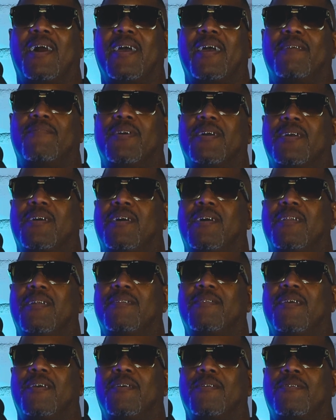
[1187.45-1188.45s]
I have a
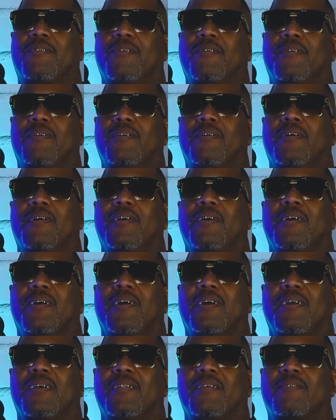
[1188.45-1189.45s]
color tester,
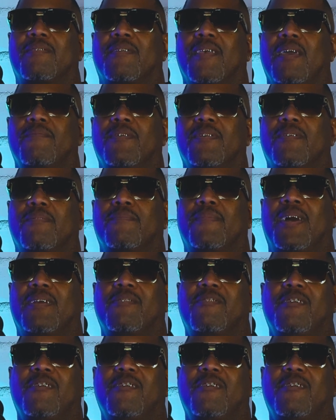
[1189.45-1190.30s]
and the same as in my